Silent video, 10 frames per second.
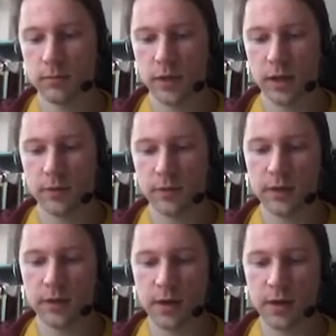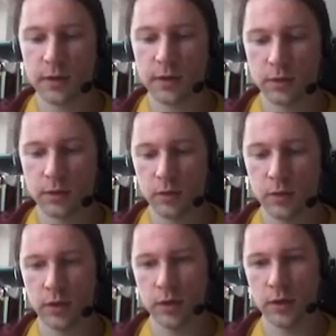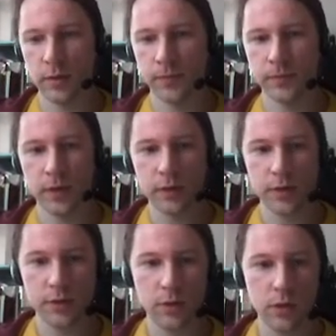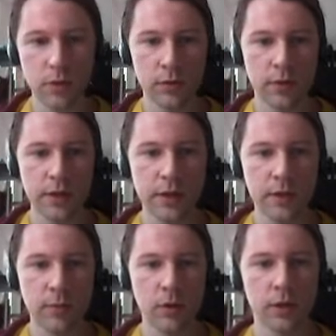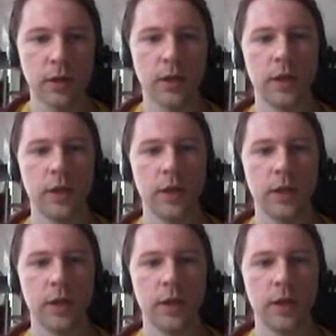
like when I finally saw the score on the leaderboard,